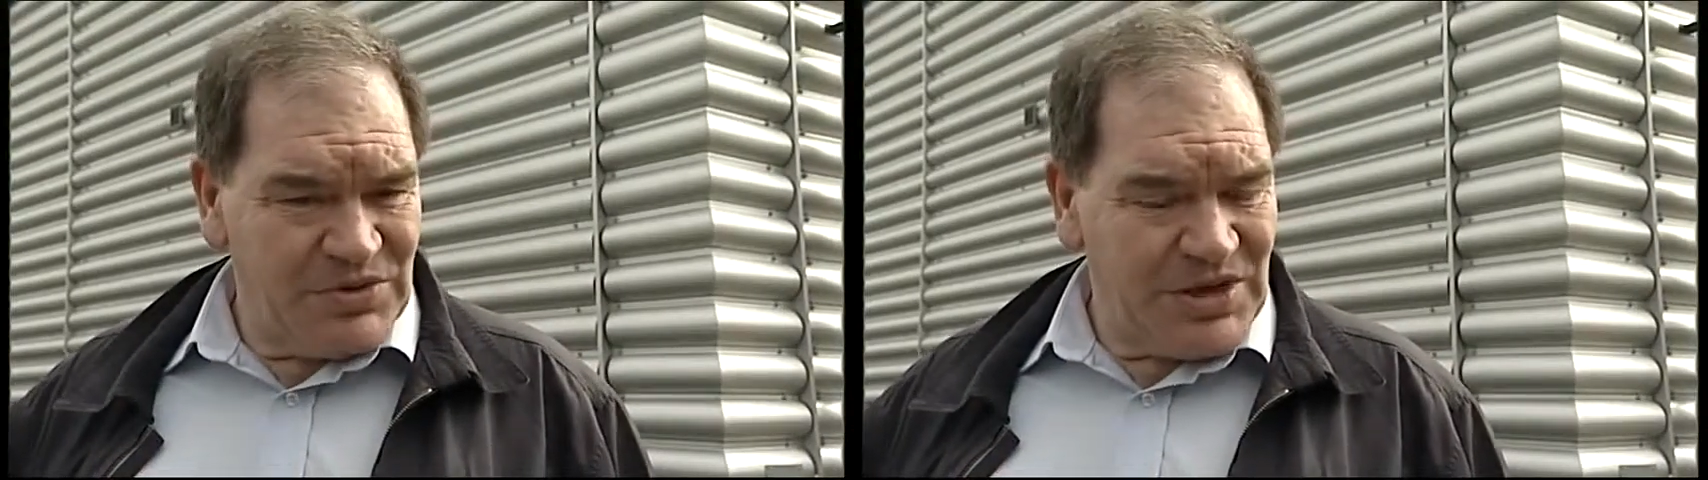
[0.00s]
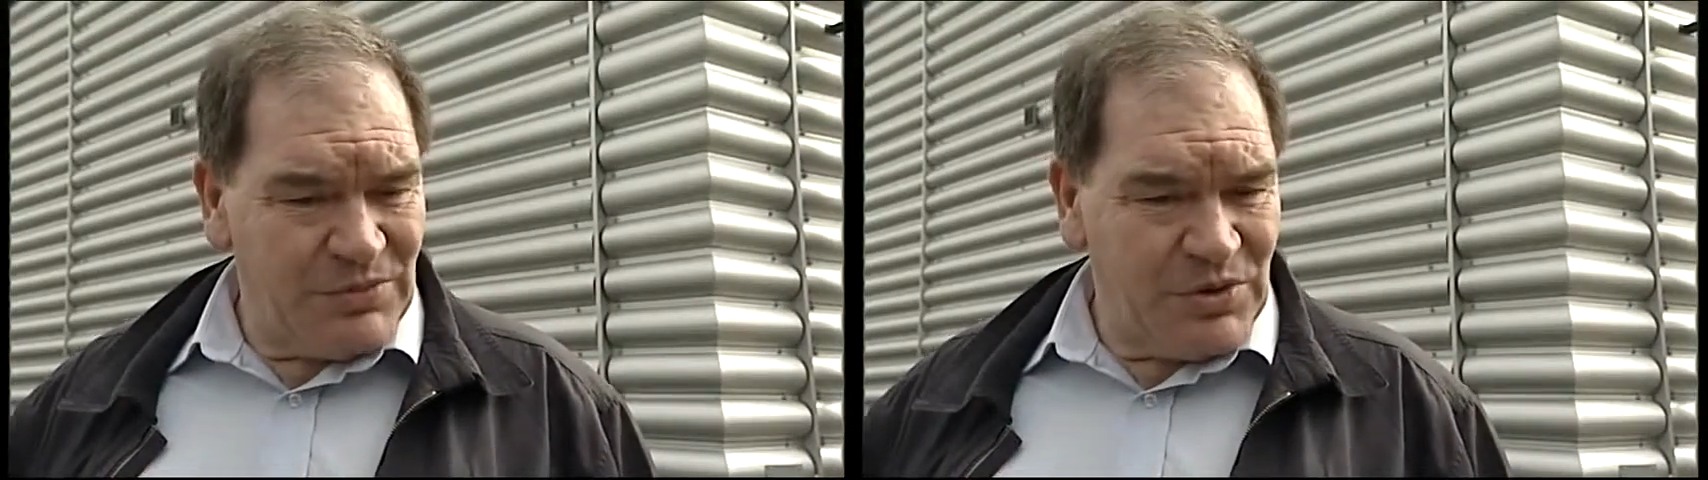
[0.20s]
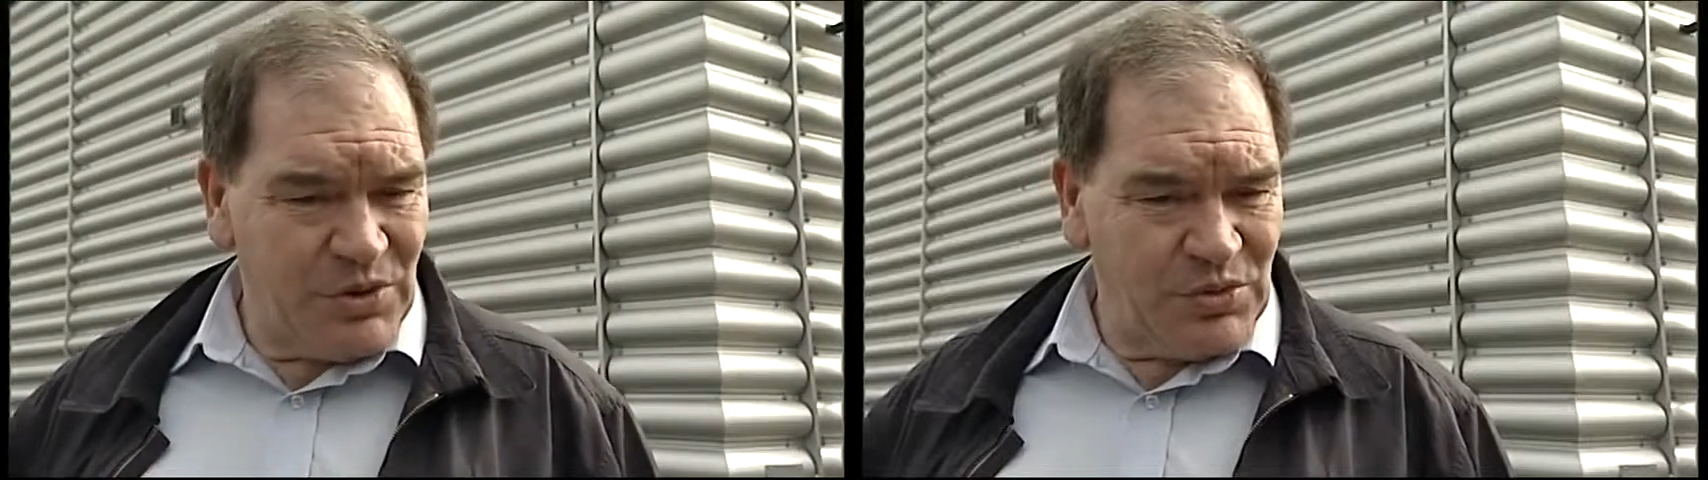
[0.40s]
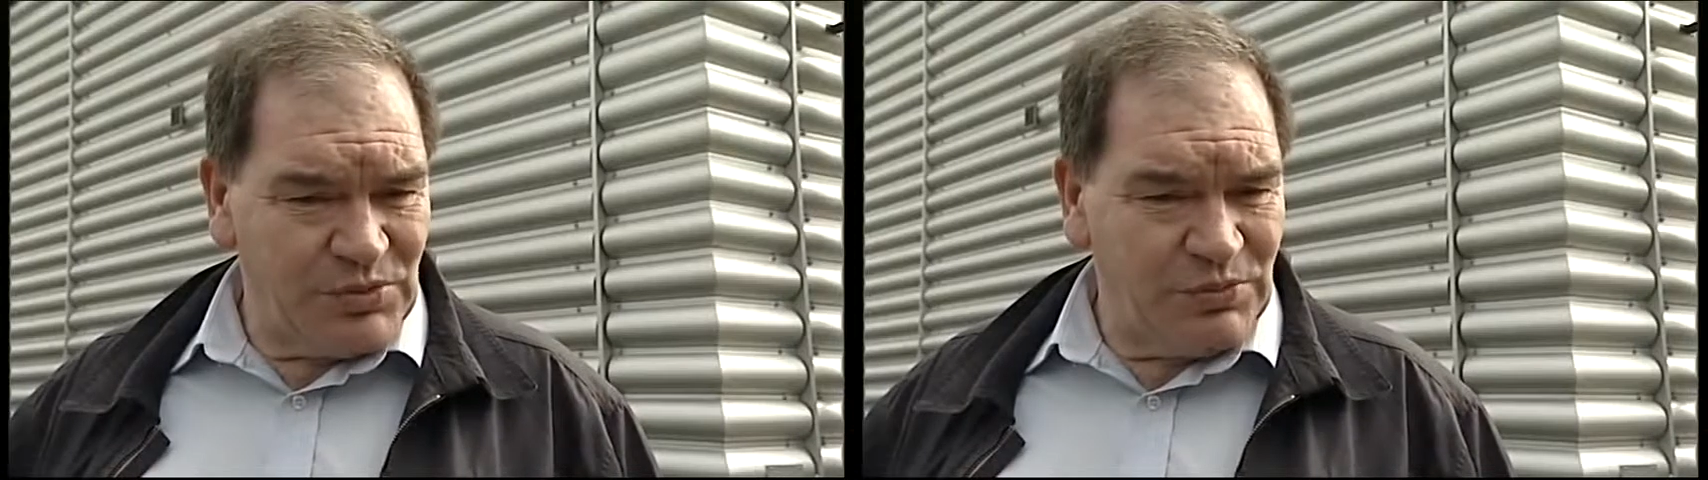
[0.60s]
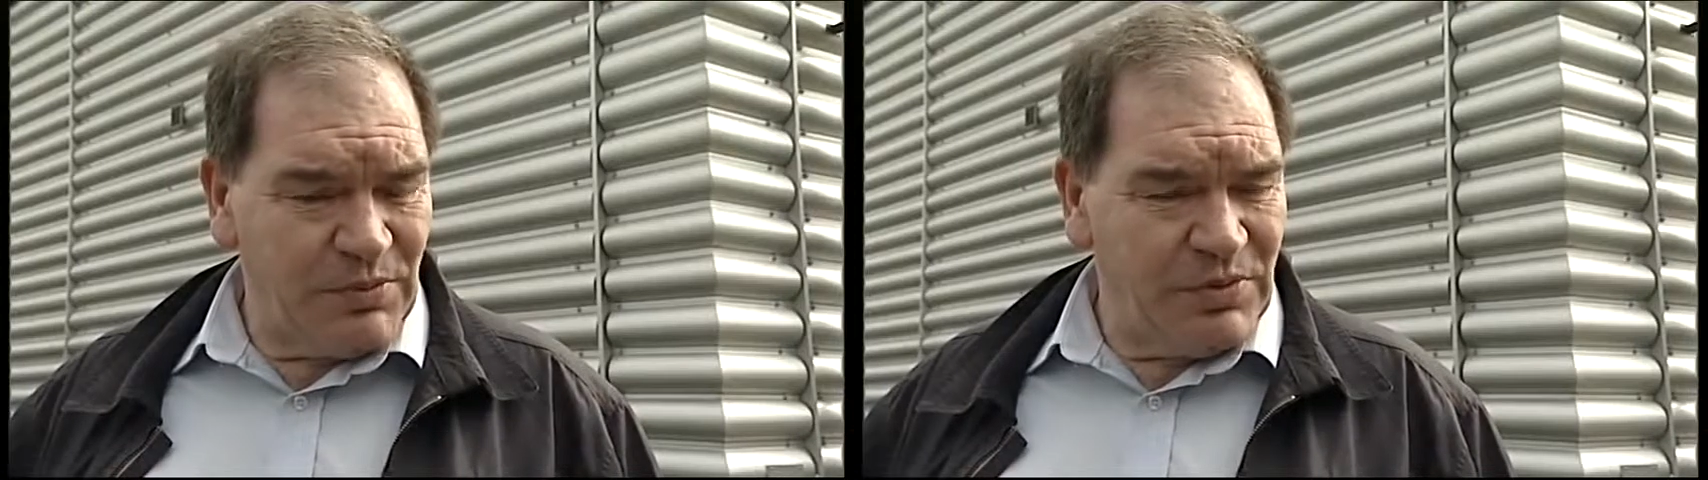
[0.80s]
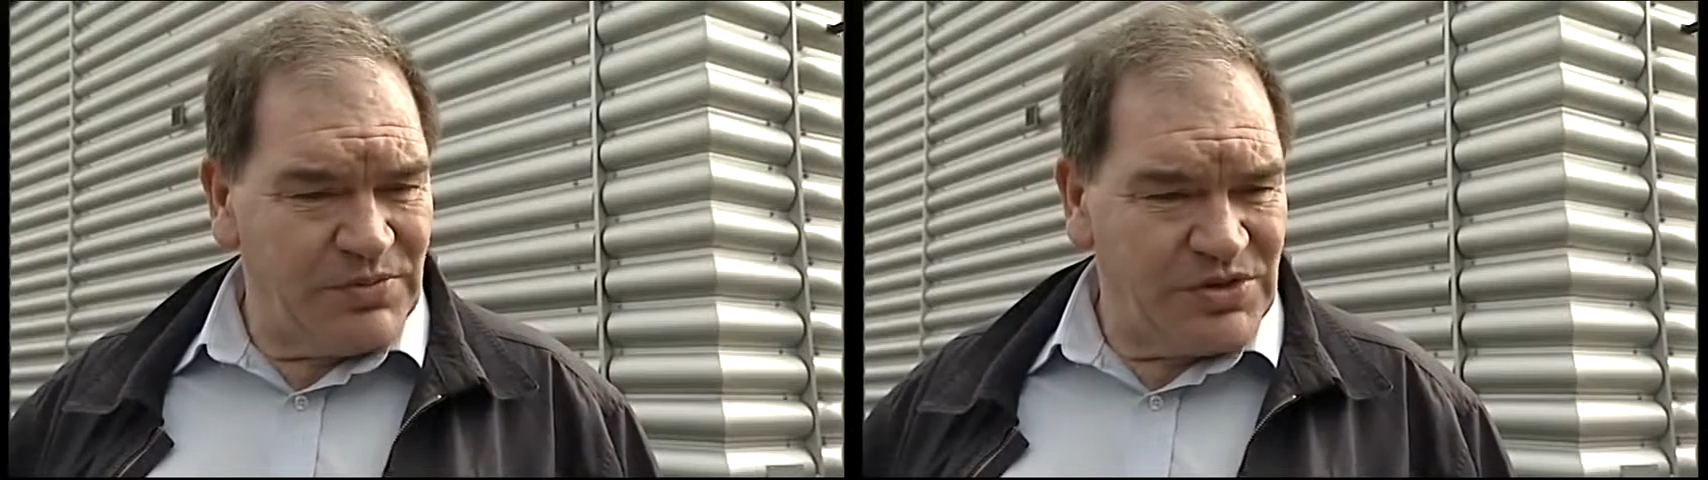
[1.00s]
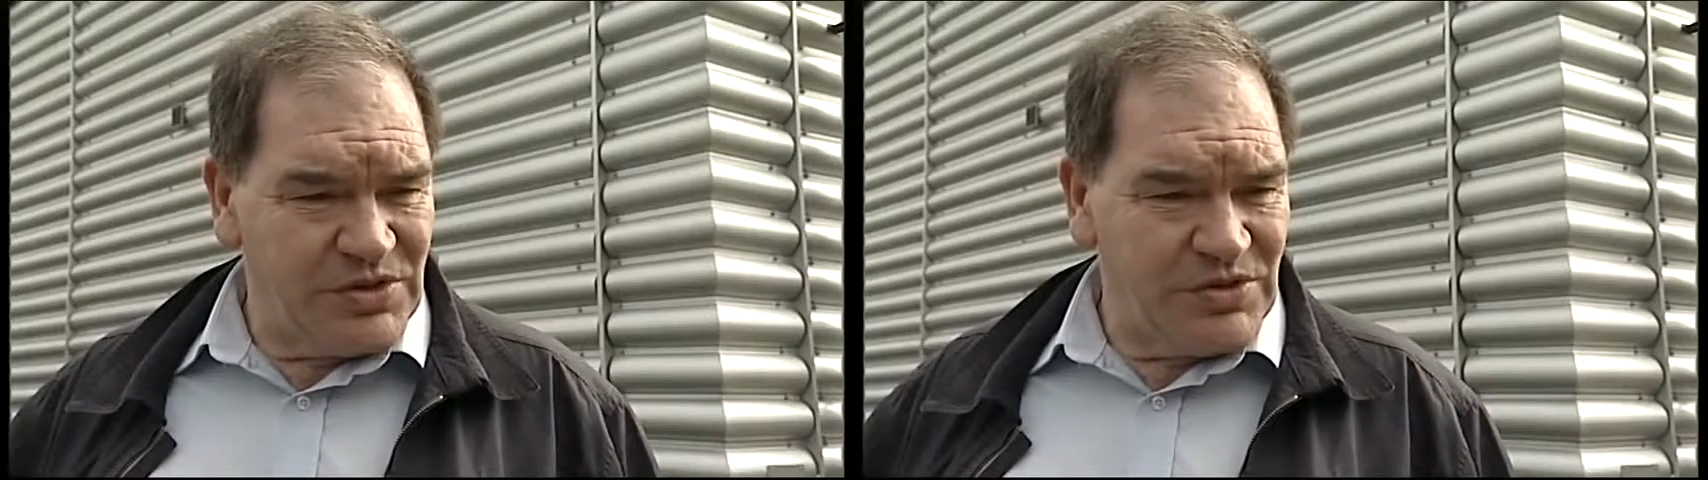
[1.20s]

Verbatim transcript: because that will cause a problem